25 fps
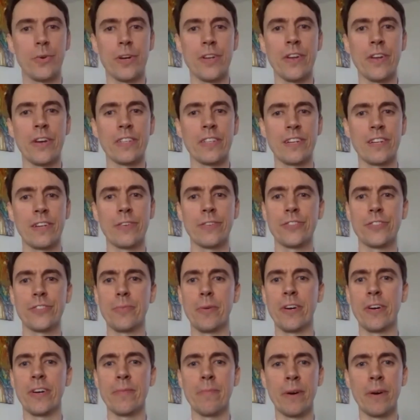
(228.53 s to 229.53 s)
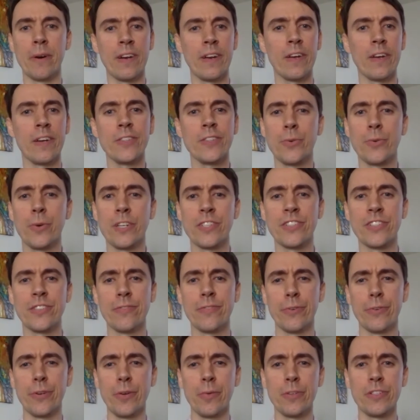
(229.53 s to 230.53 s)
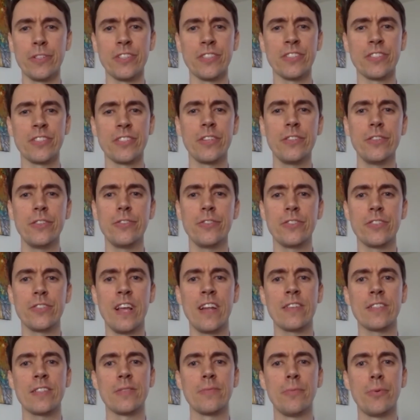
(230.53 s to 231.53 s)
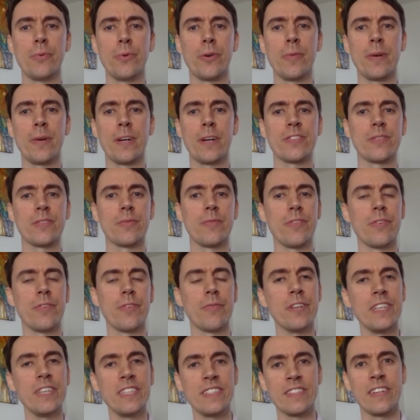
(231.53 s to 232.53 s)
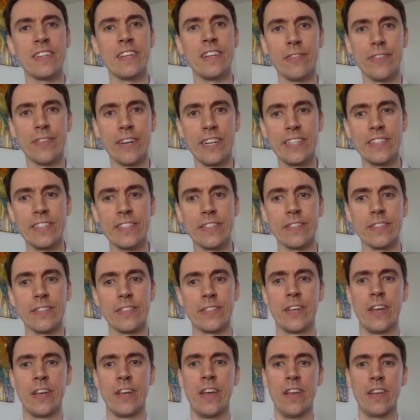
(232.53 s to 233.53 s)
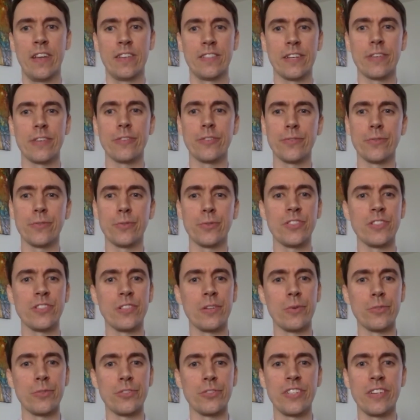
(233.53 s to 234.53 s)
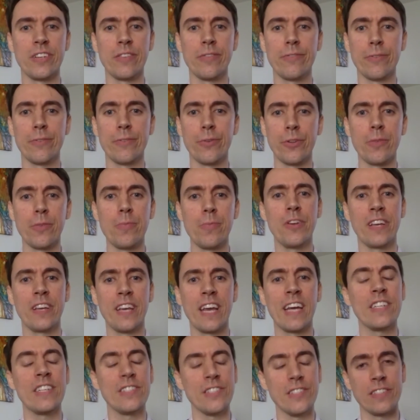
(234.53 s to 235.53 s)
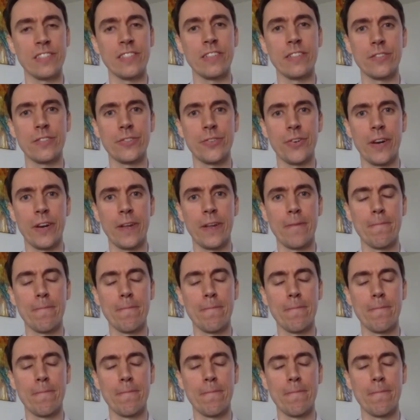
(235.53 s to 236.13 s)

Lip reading: nicely onto my last question for you, which is, can you tell us more about some of the recent innovations Salesforce is launching for the communications industry?